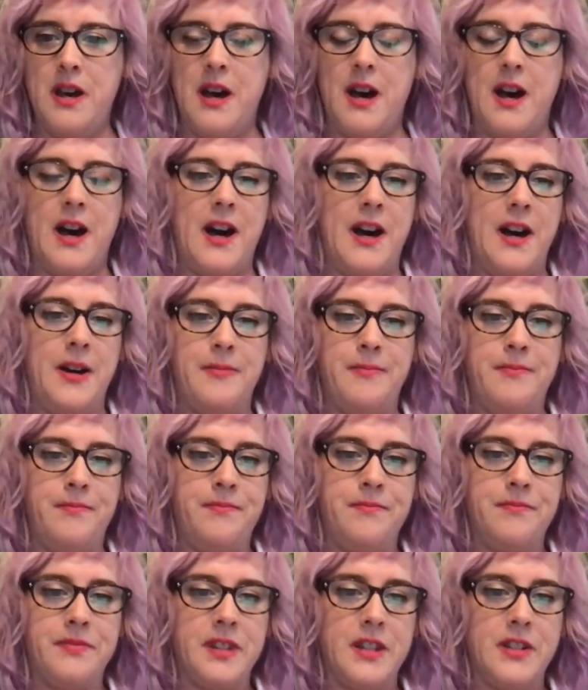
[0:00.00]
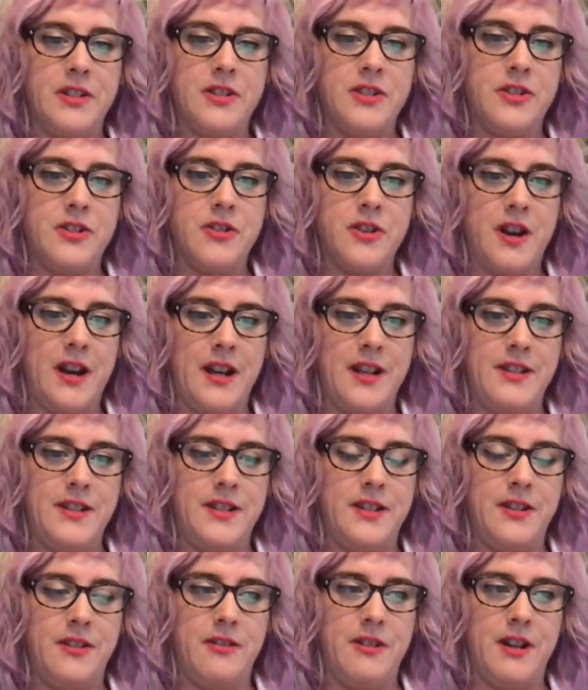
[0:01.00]
um, to try
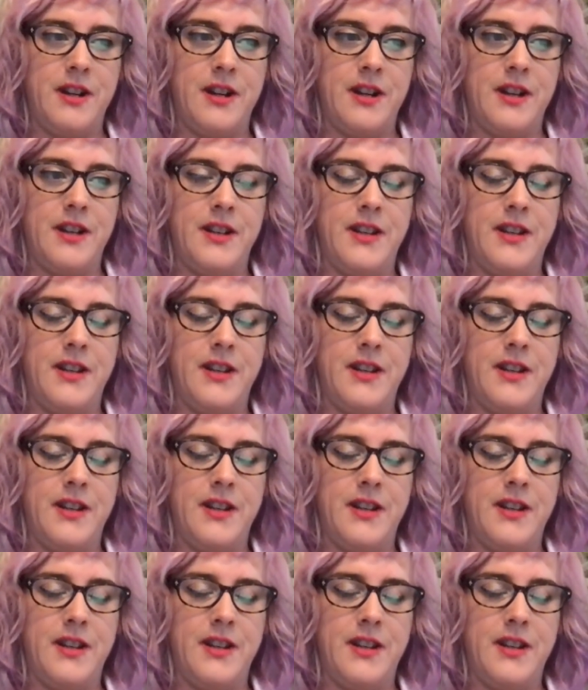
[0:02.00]
to uh,